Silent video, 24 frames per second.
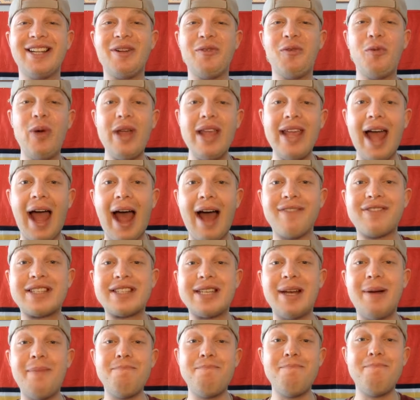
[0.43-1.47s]
We have
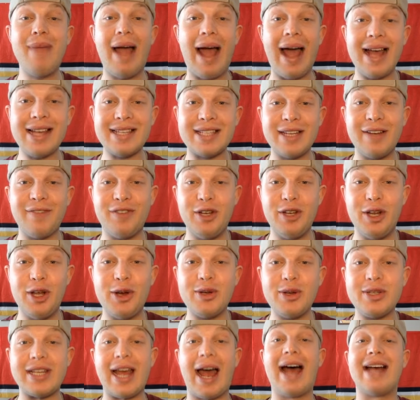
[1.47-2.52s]
some massive
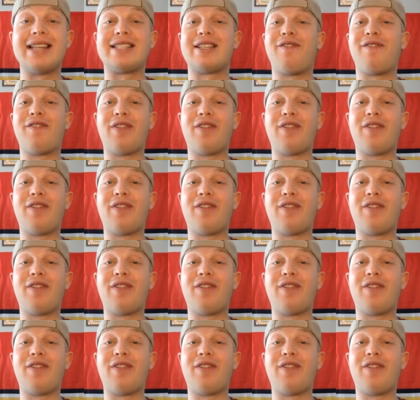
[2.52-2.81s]
news as